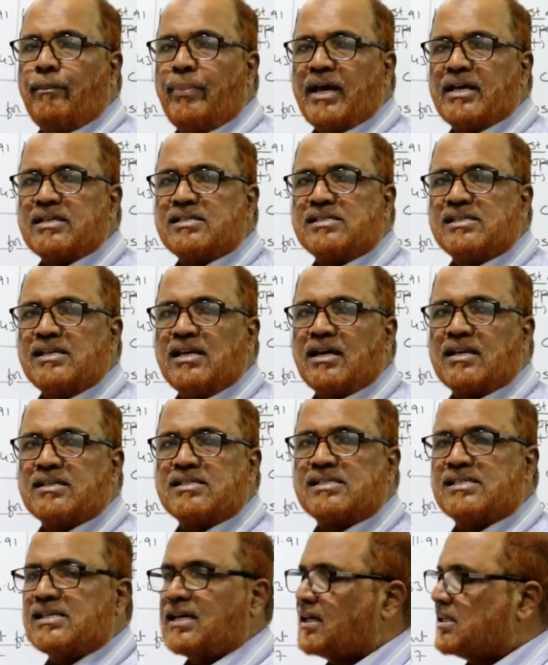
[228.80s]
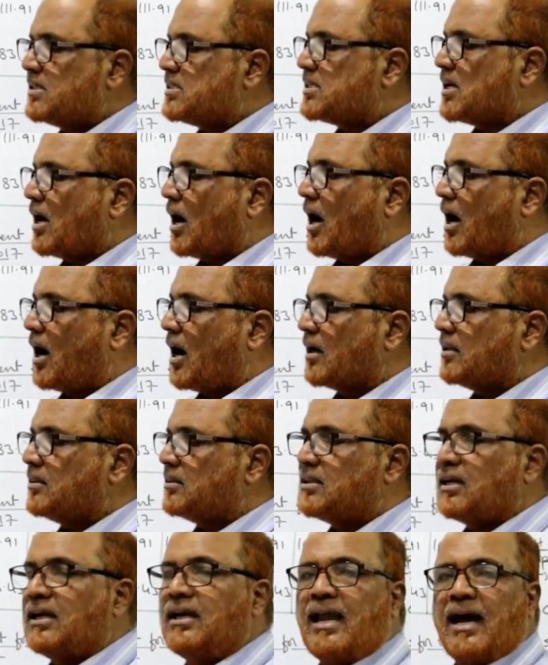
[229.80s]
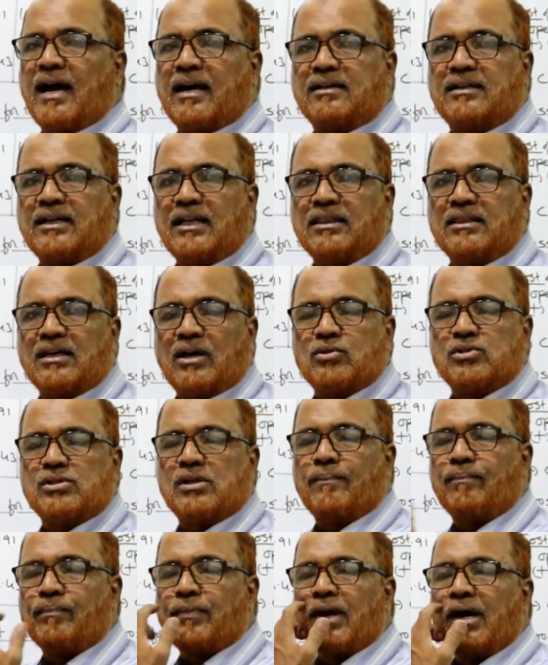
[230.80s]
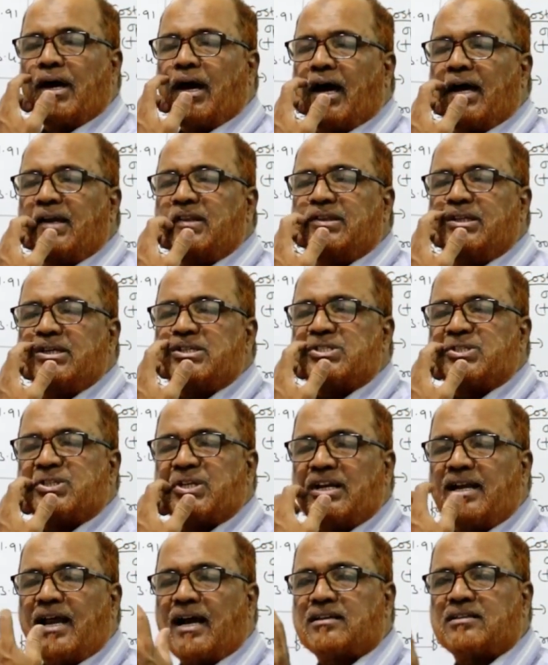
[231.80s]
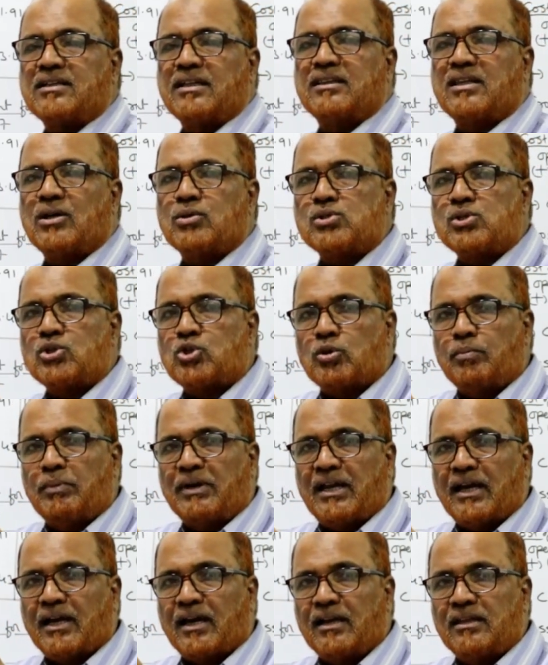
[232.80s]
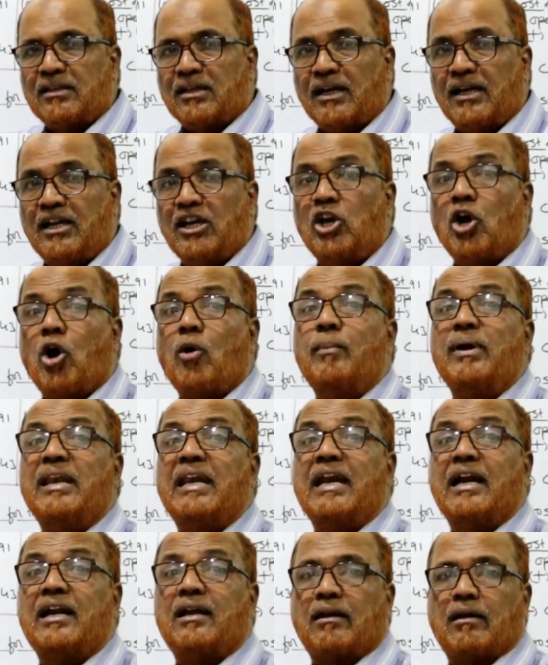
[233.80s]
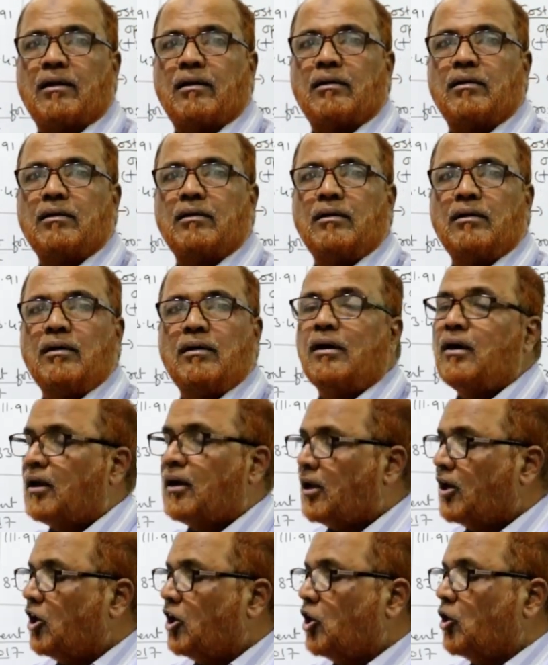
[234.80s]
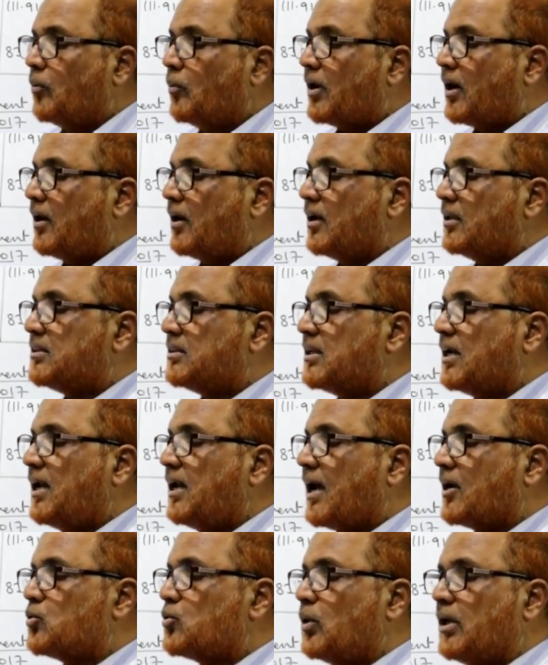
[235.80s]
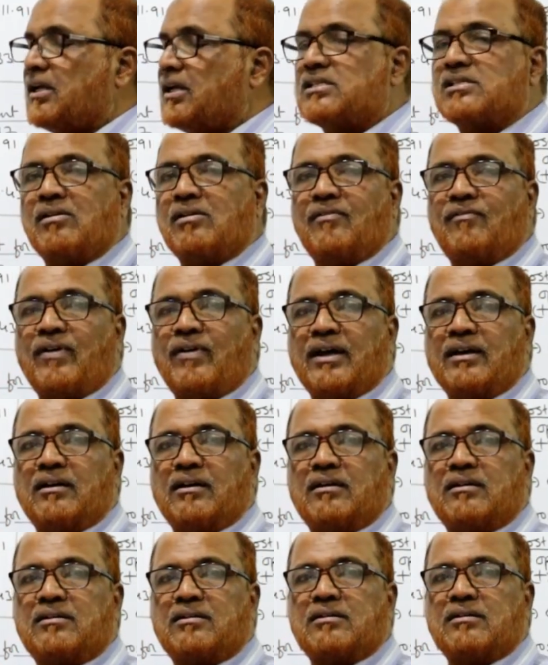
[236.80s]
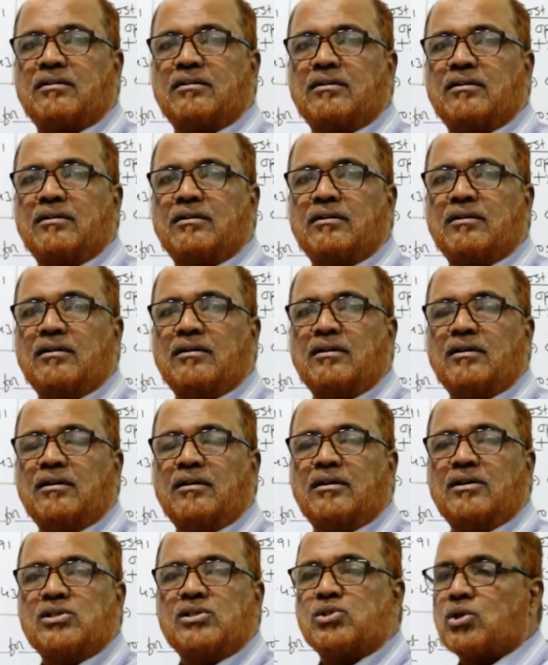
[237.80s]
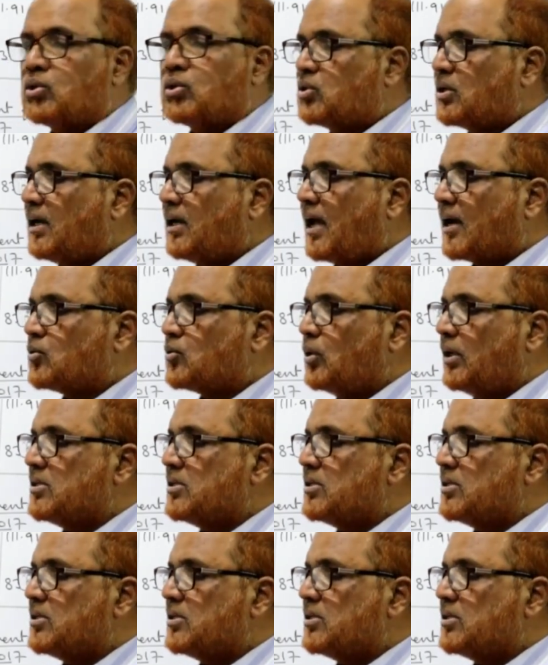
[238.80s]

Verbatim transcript: Base year sales are 3 lakh 10,000 and this 3 lakh 10,000 should be taken in the denominator. Numerator 3 lakh 27,500 so 3 lakh